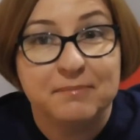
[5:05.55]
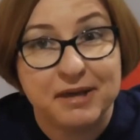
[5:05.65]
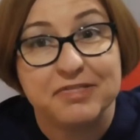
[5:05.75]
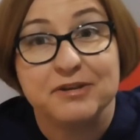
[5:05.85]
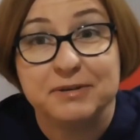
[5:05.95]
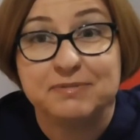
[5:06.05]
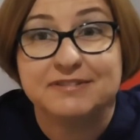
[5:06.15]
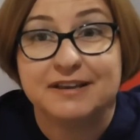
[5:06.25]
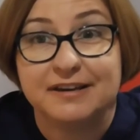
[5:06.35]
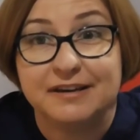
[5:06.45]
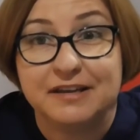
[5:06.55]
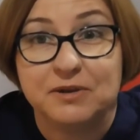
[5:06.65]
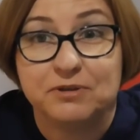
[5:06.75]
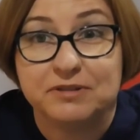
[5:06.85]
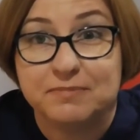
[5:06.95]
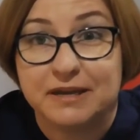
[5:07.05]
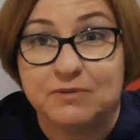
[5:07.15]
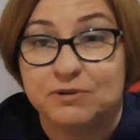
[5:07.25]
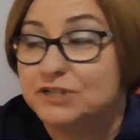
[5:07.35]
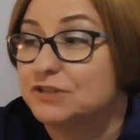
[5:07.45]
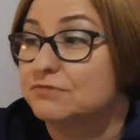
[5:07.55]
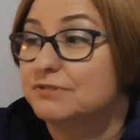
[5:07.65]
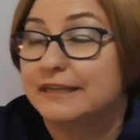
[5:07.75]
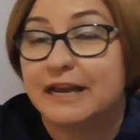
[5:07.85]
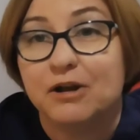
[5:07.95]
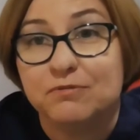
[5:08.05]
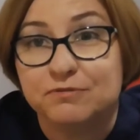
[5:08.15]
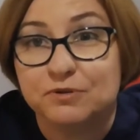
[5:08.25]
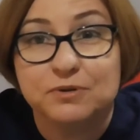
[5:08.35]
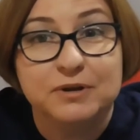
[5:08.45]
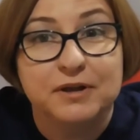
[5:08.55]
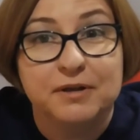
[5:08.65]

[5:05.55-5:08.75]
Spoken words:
About 30% in here with me, which is really helpful.